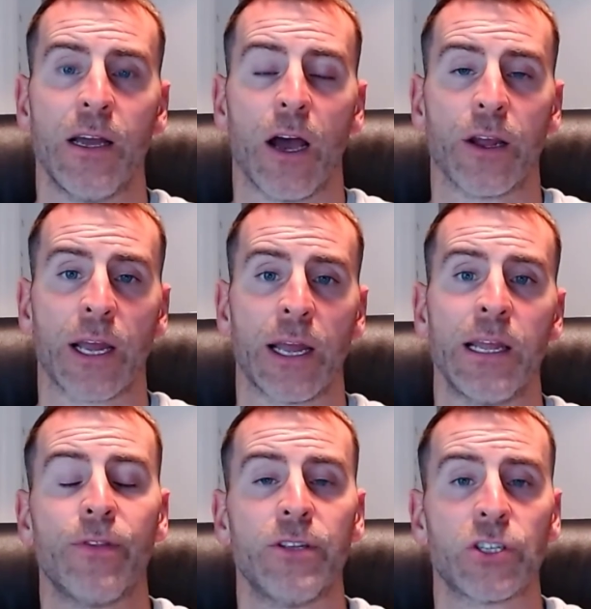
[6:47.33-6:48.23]
Okay,
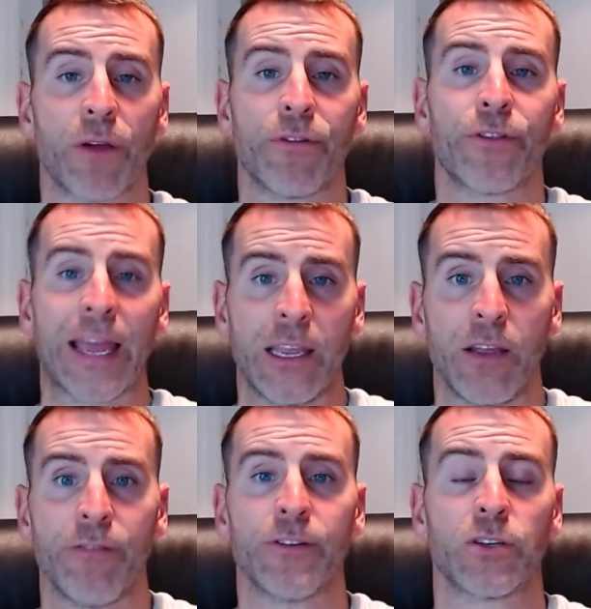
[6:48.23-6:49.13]
so thank
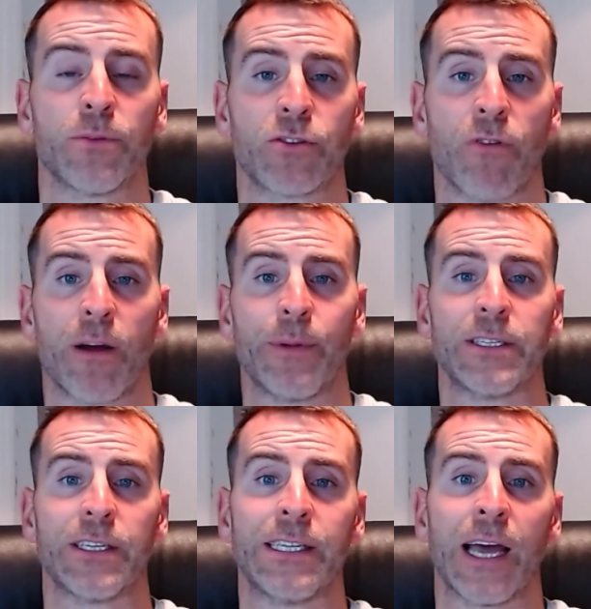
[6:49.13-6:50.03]
you for subscribing
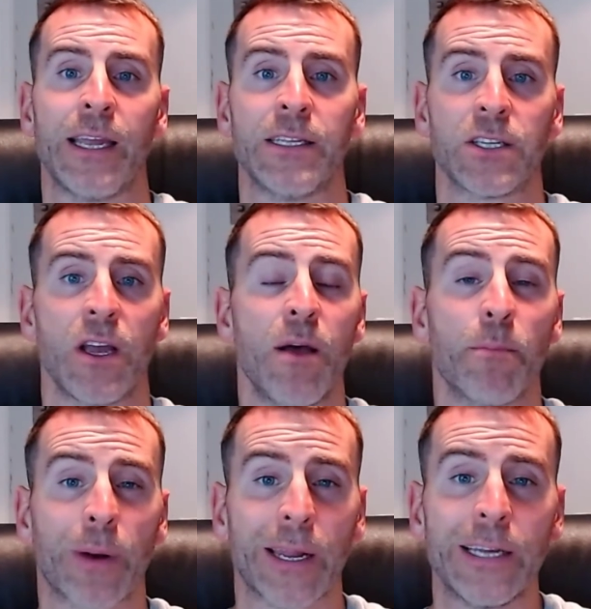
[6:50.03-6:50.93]
to date.
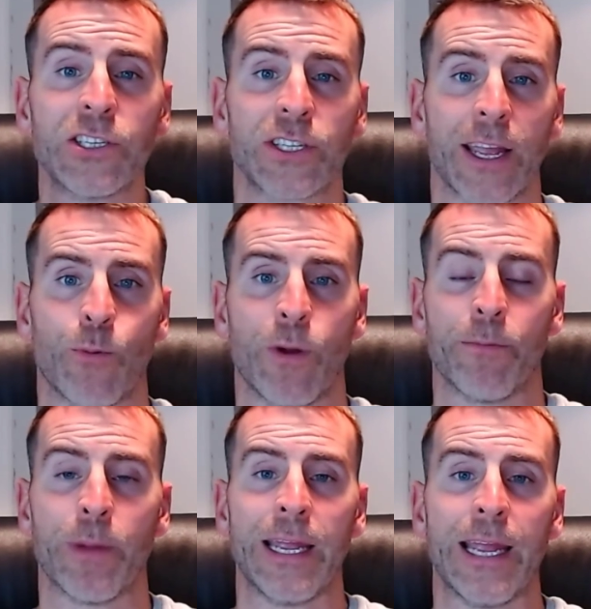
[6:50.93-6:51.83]
Please stick with
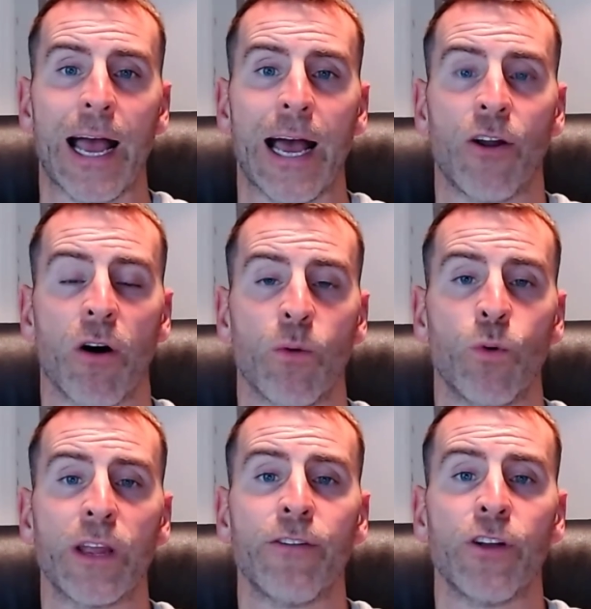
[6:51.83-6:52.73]
me and I will
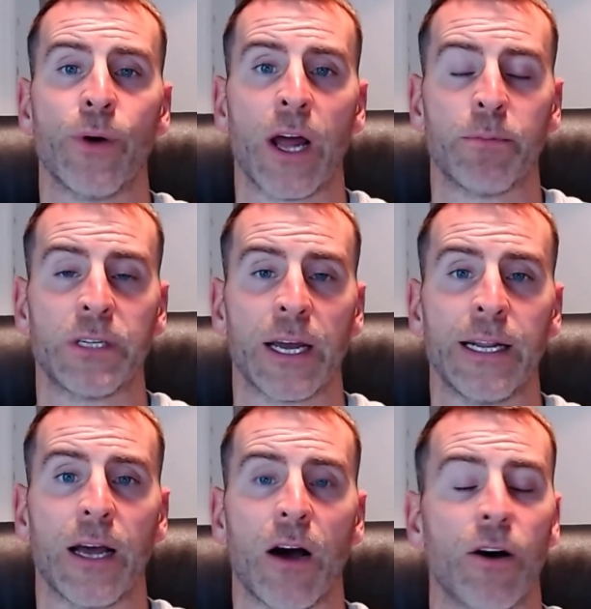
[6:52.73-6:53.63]
give you an
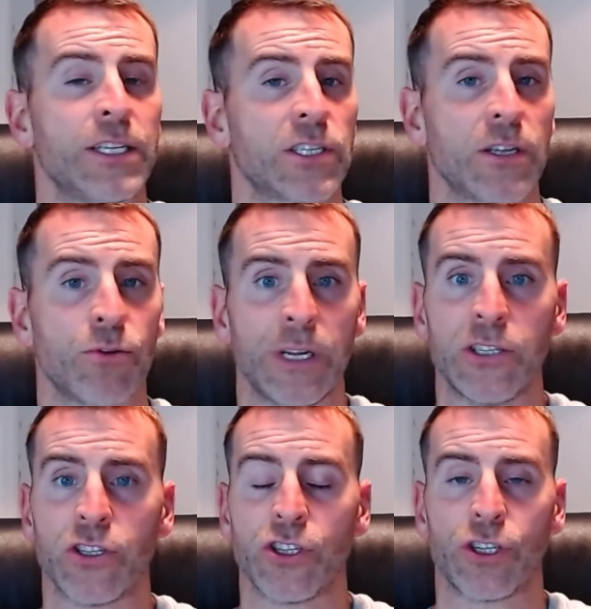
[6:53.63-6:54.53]
update. I still need
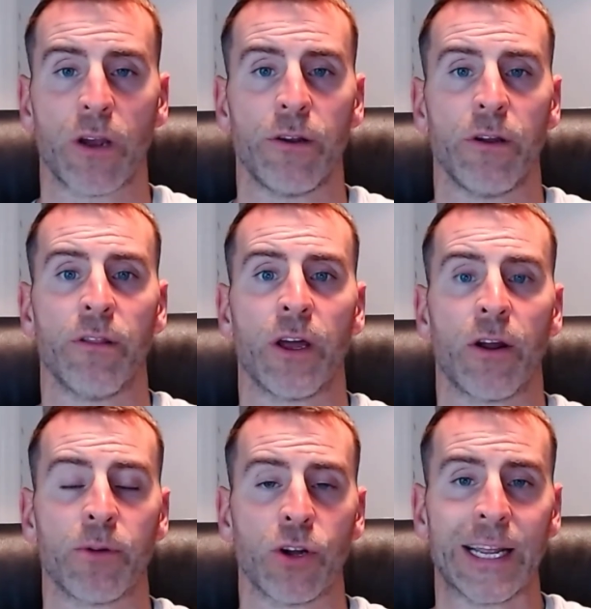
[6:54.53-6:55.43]
to show you that
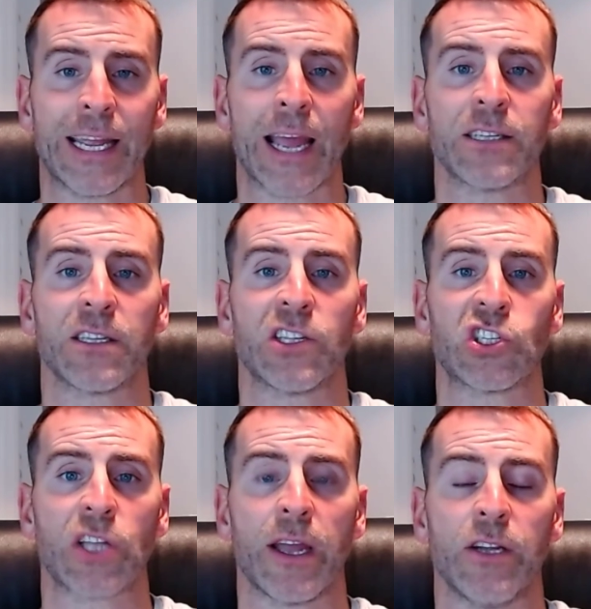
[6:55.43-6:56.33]
I'm going to get to the
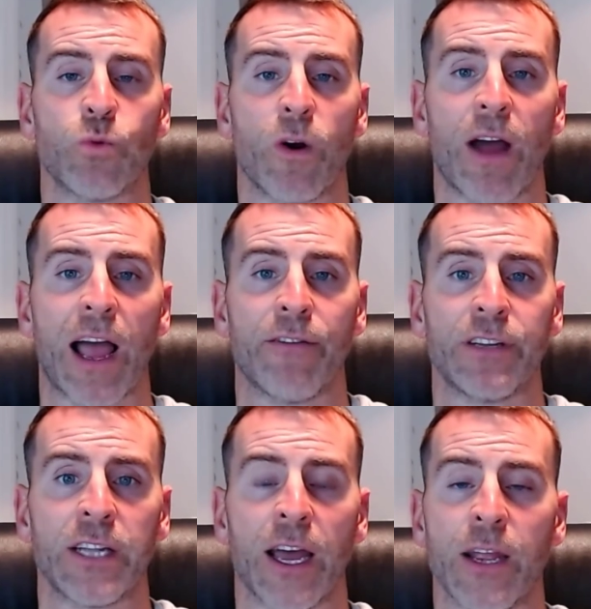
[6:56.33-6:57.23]
stage where I have a
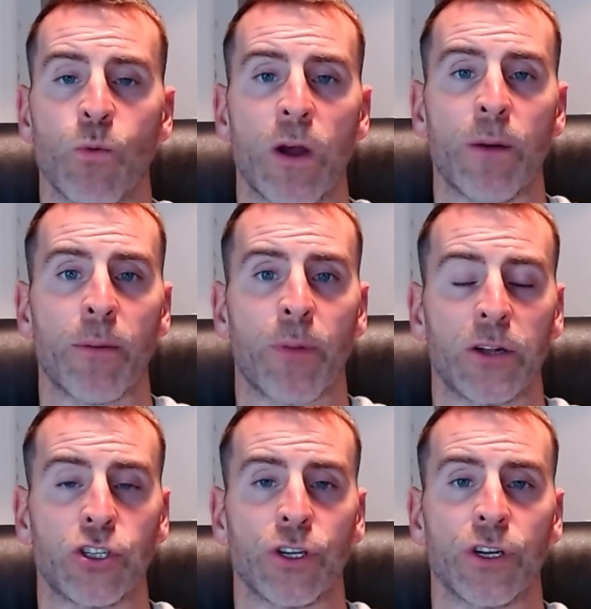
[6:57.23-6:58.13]
day where my blood
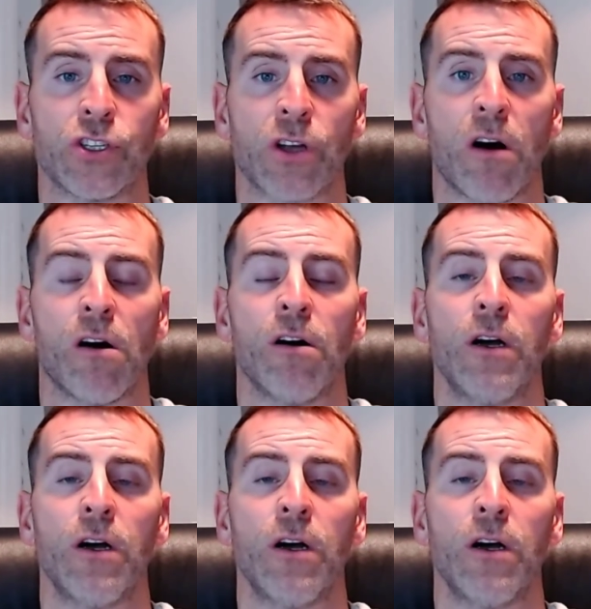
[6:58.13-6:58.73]
sugars are,